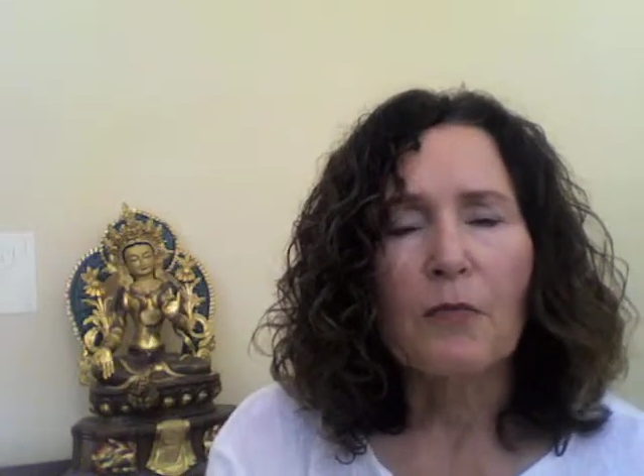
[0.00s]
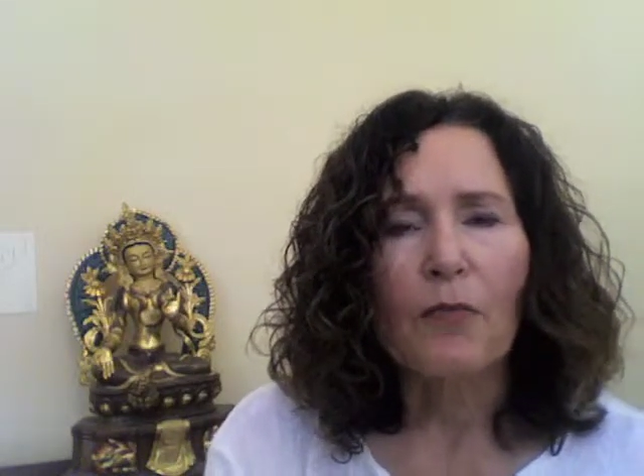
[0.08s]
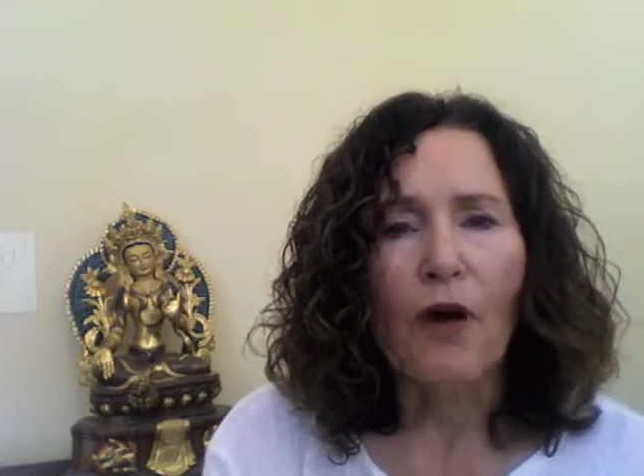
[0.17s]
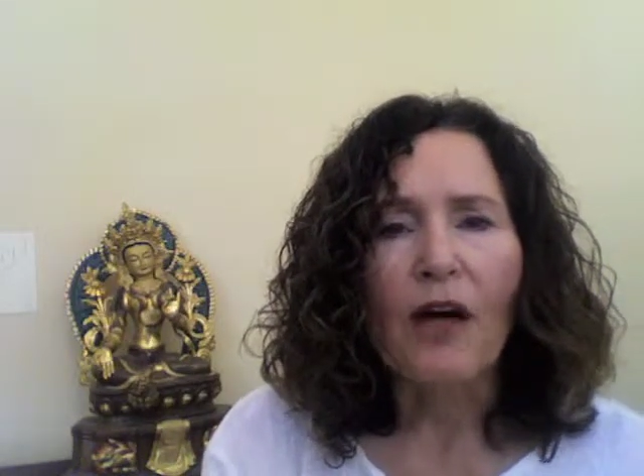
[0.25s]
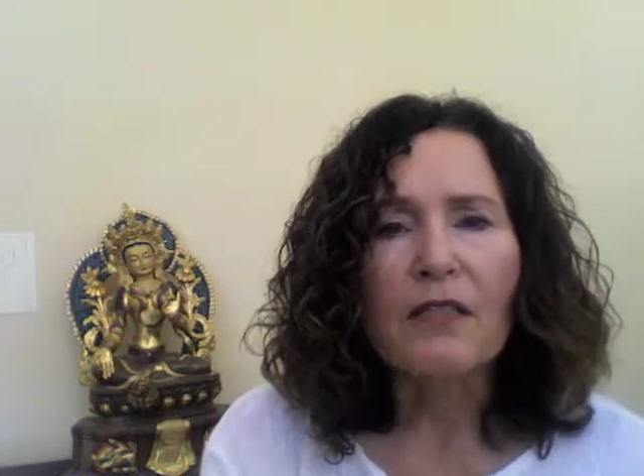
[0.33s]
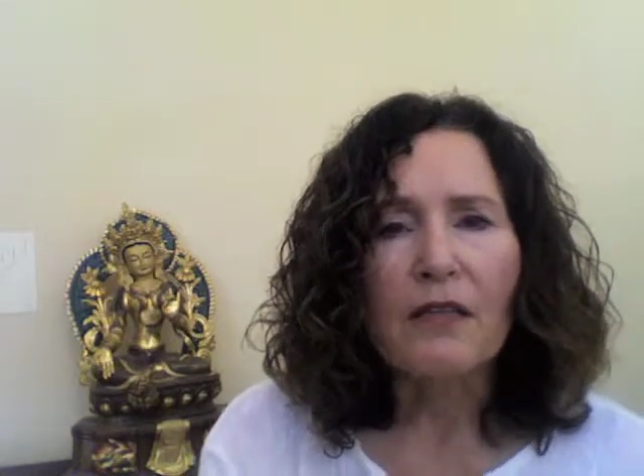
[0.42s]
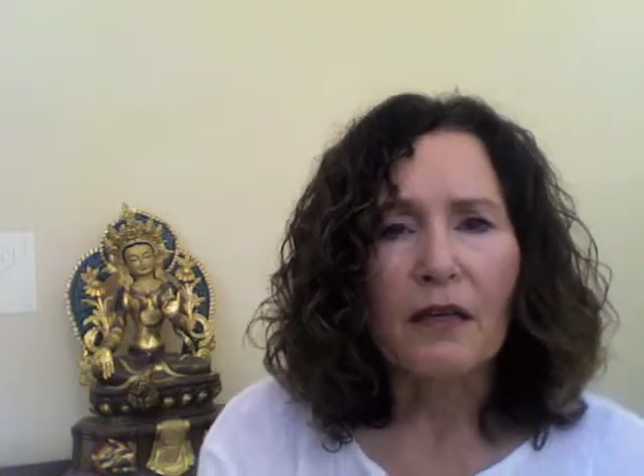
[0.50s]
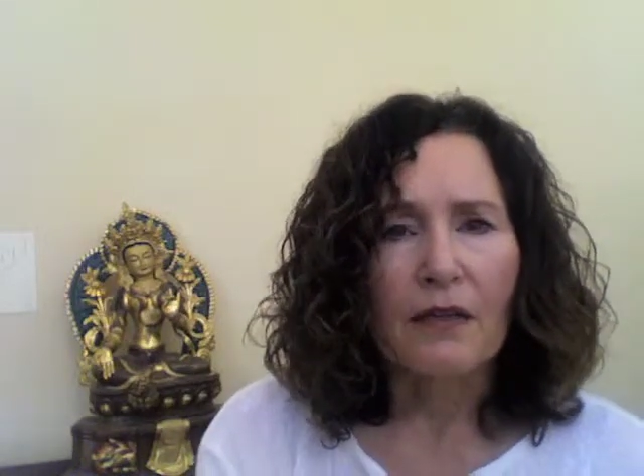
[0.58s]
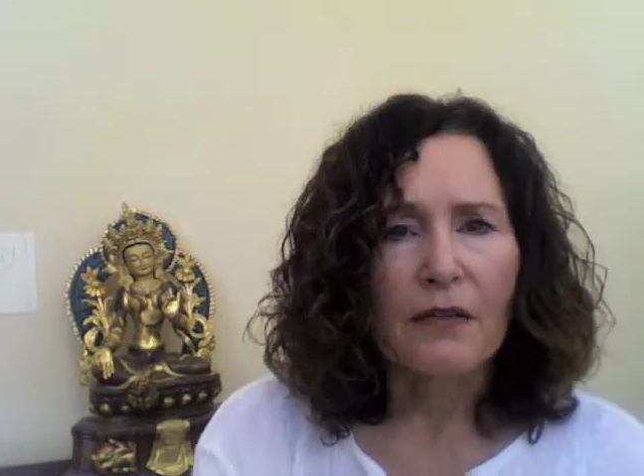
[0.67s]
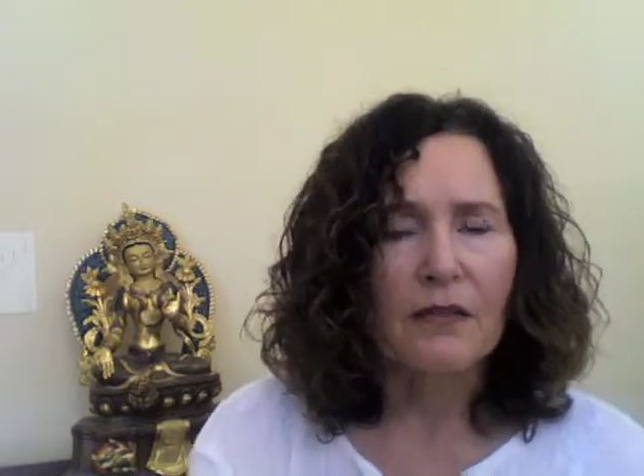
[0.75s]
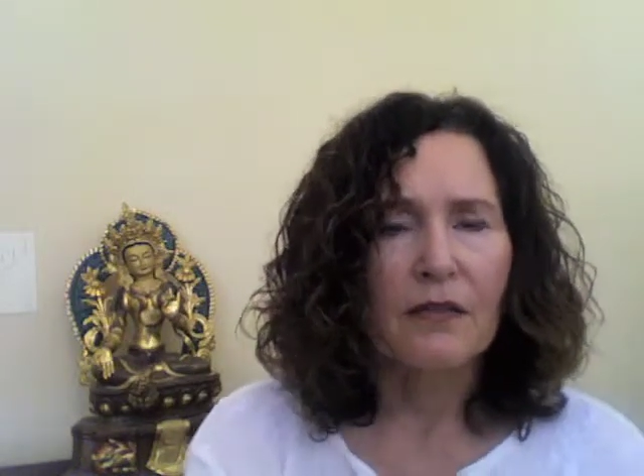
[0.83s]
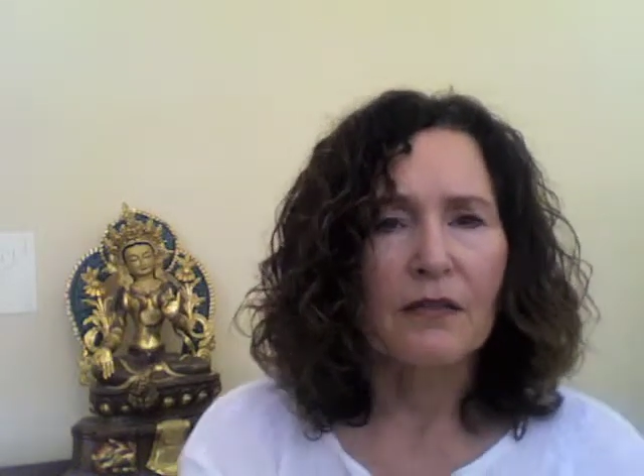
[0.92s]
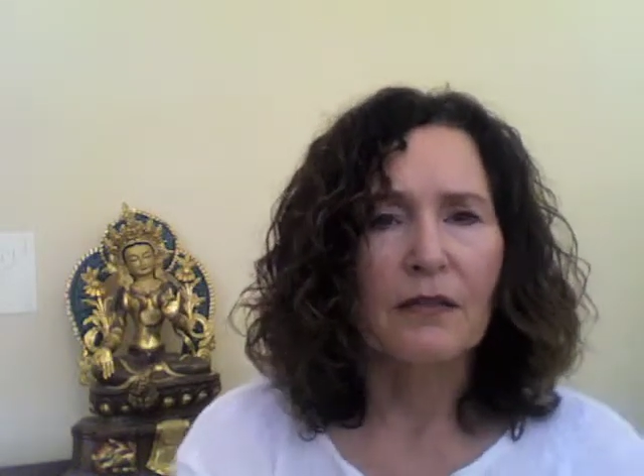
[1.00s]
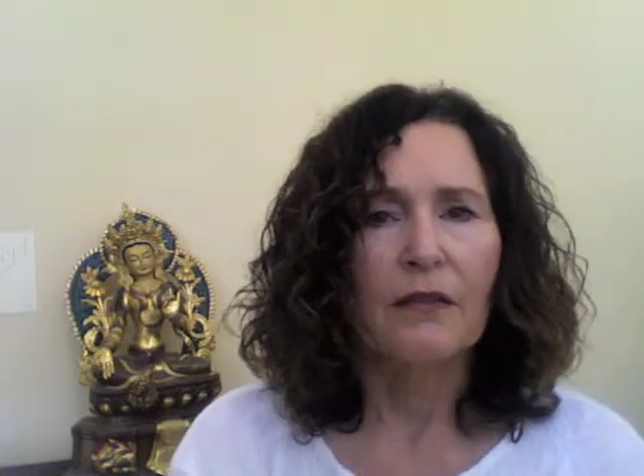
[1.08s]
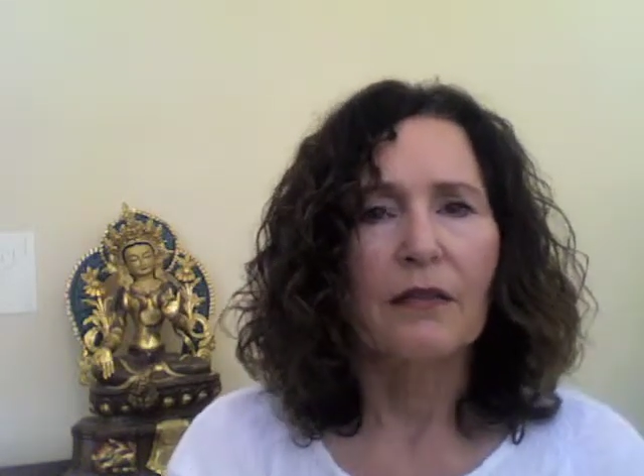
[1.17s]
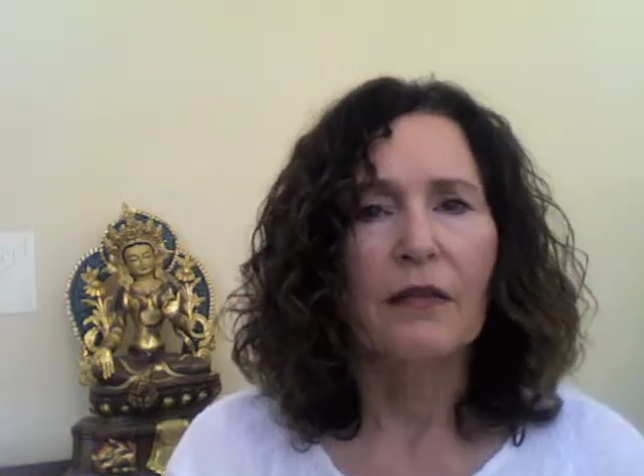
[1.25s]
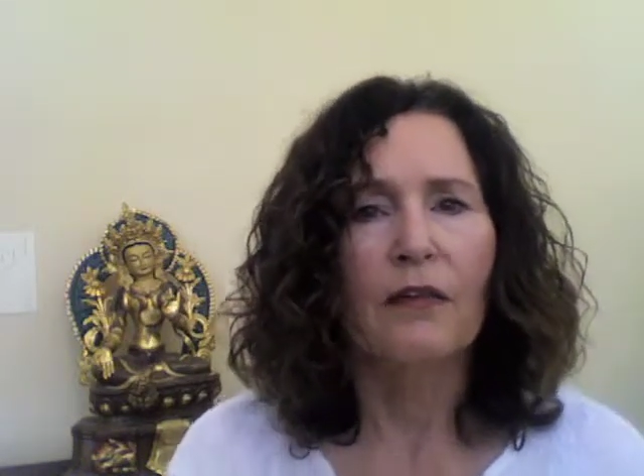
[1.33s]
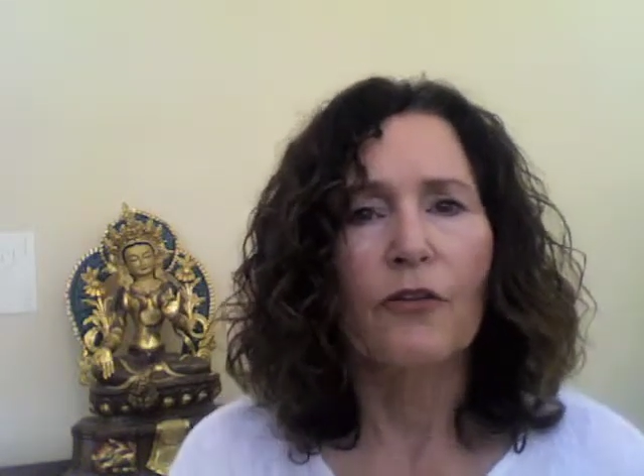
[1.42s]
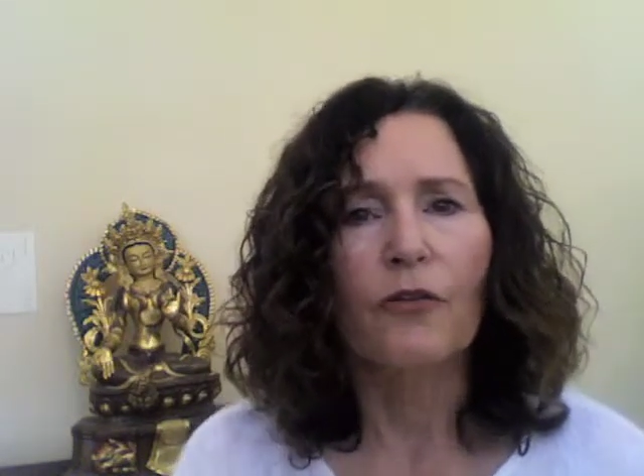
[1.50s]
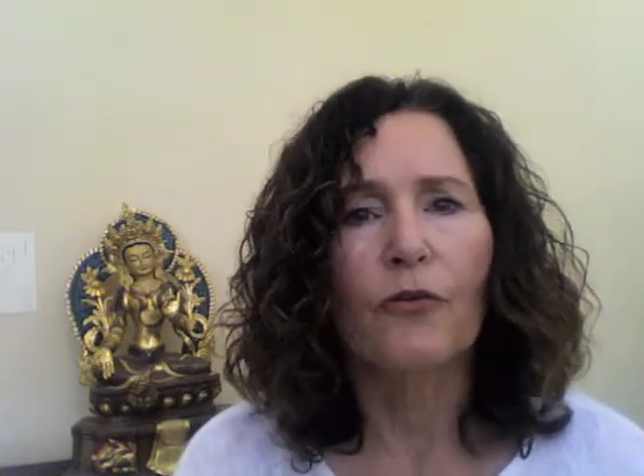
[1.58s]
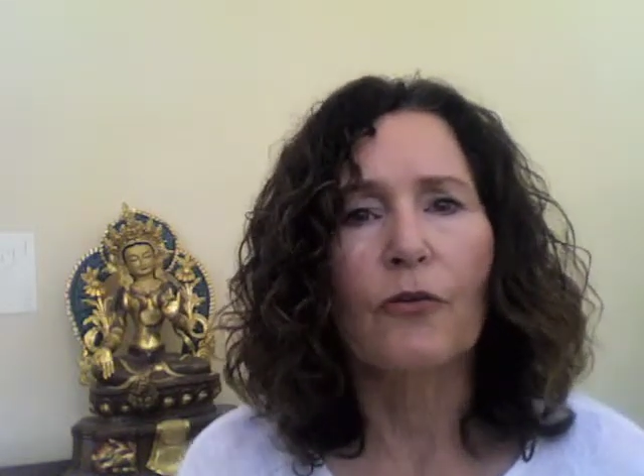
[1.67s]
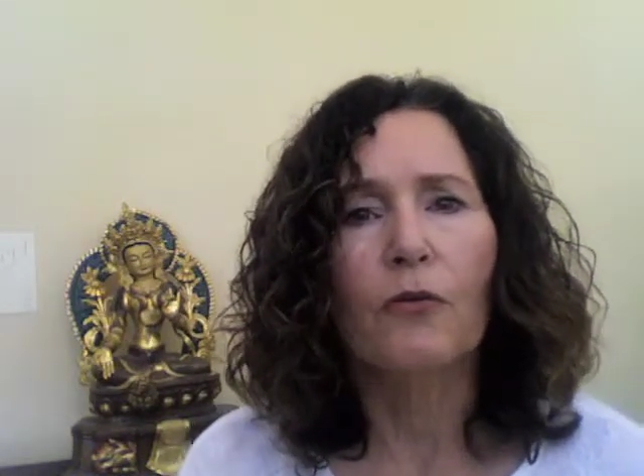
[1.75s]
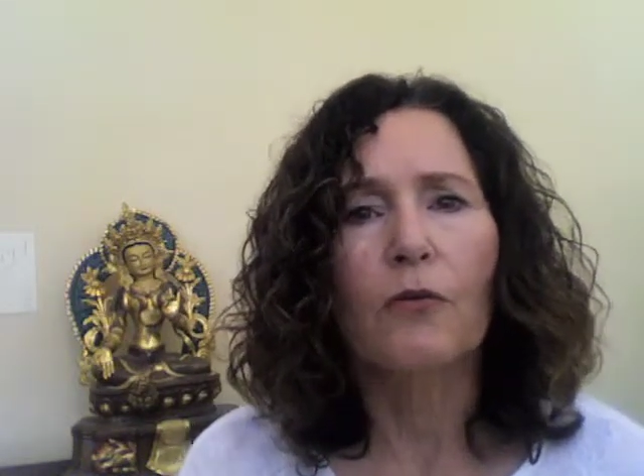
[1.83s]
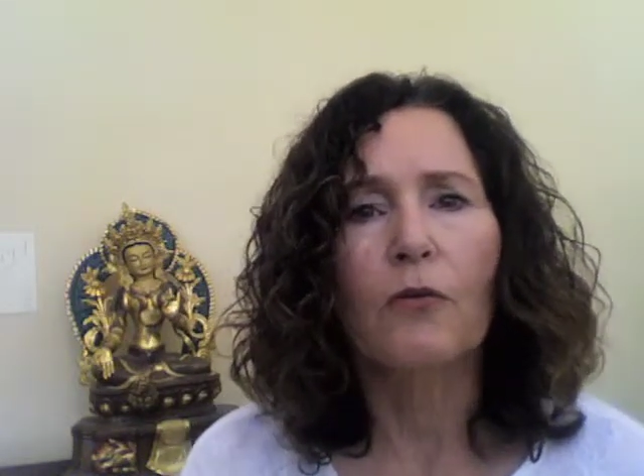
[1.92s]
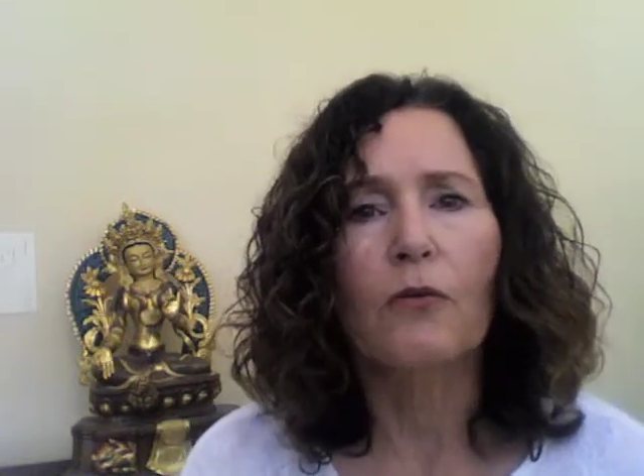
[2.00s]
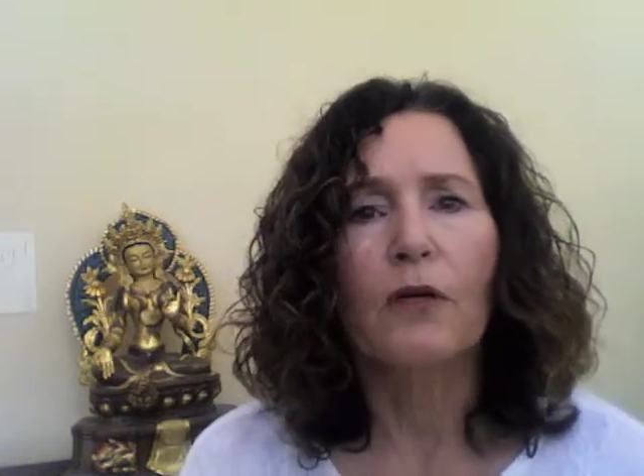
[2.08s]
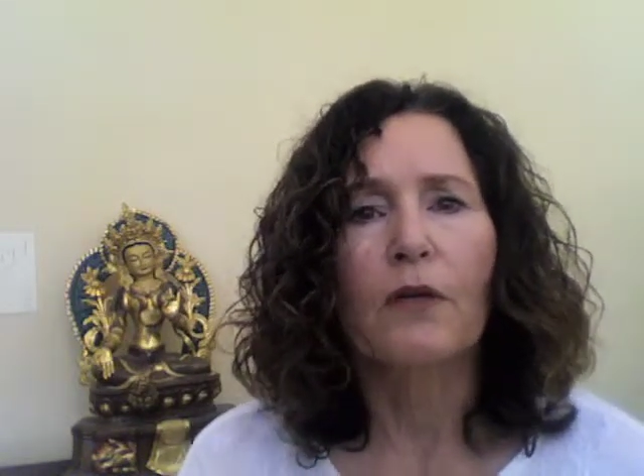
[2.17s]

process to